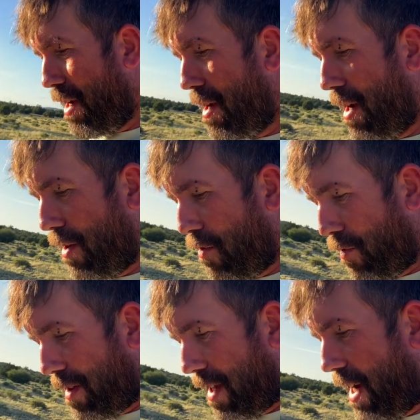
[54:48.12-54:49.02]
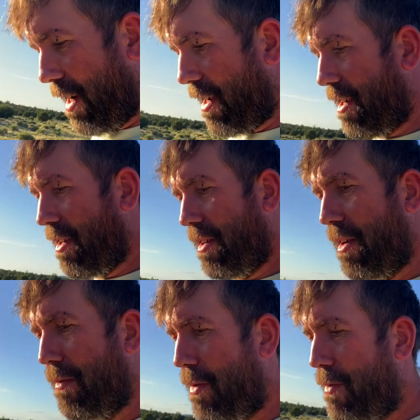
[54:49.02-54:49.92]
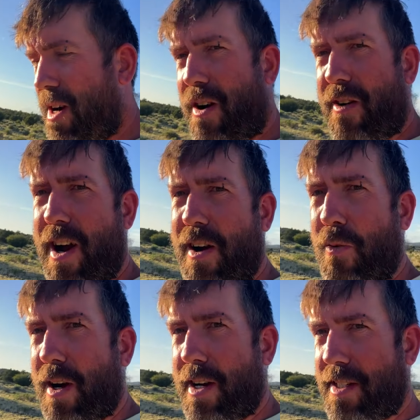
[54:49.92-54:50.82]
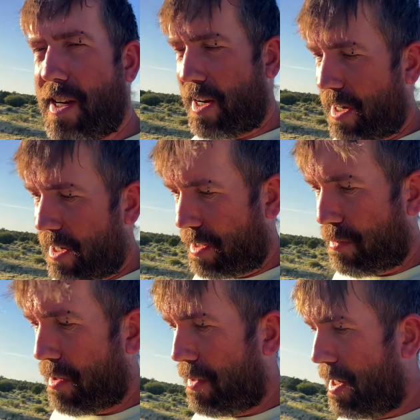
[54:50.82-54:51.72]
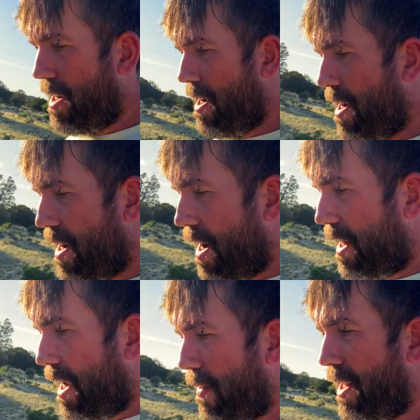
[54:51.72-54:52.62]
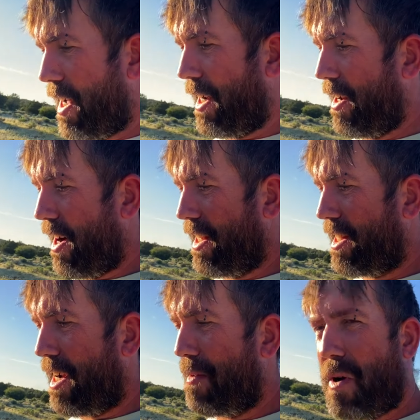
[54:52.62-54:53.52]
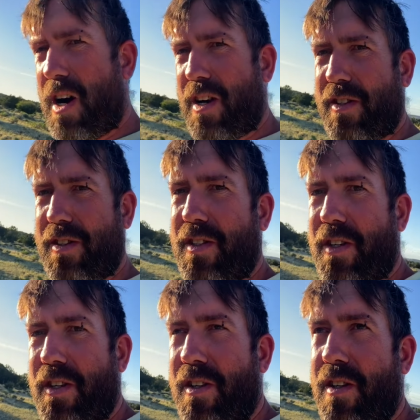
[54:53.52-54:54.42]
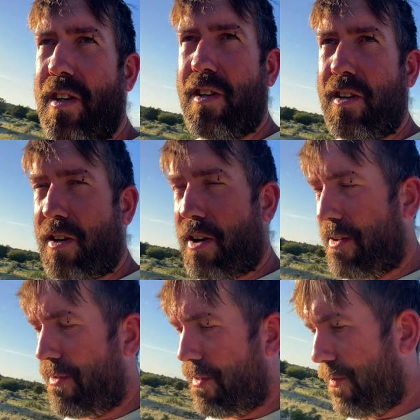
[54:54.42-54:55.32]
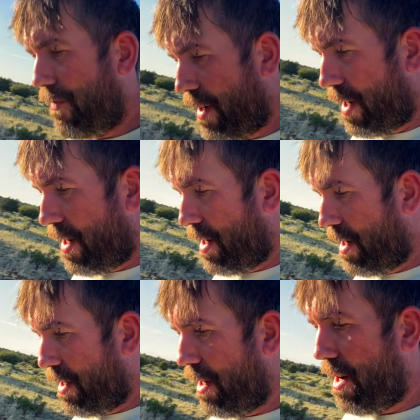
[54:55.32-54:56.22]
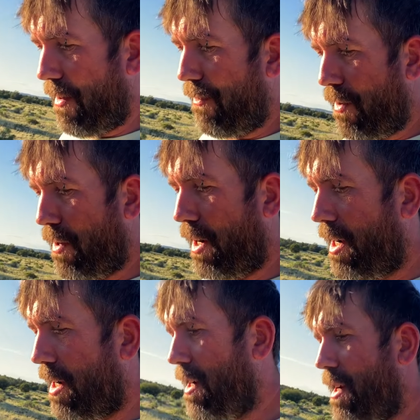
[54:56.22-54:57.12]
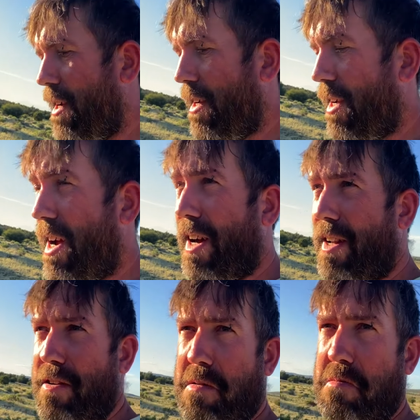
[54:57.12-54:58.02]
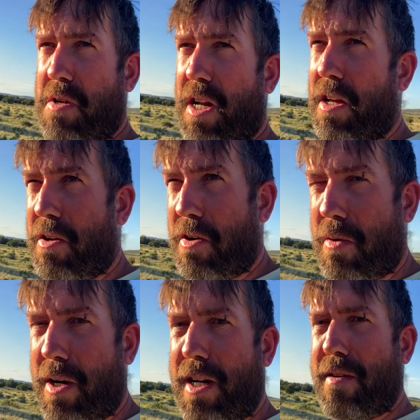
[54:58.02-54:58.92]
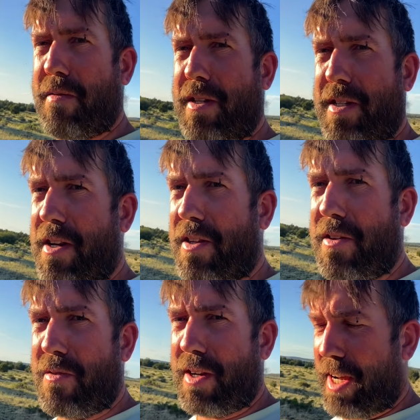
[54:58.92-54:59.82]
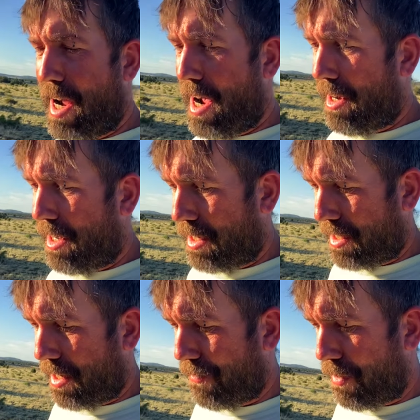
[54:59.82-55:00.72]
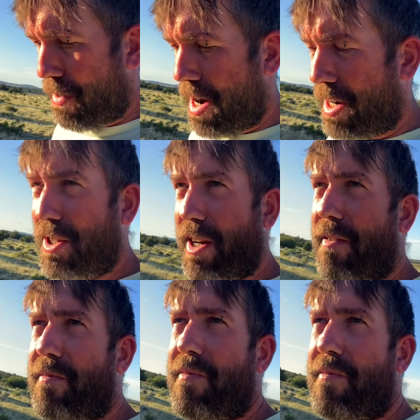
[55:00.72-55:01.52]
a cool thing. I mean, we are out of ways out here. It's probably, I think we're like 19 miles off of the I-40. out in the middle of nowhere. There's nothing really out here except for ranching,